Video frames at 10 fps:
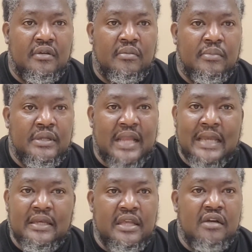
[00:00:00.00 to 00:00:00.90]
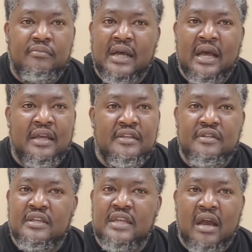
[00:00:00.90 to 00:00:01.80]
Be like Nehemiah. He
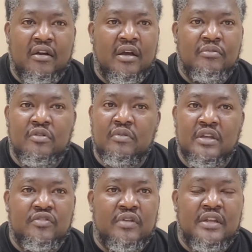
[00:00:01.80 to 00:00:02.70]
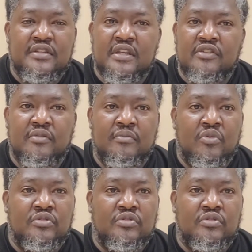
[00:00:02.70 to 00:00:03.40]
said, y'all come through here trying to sell some more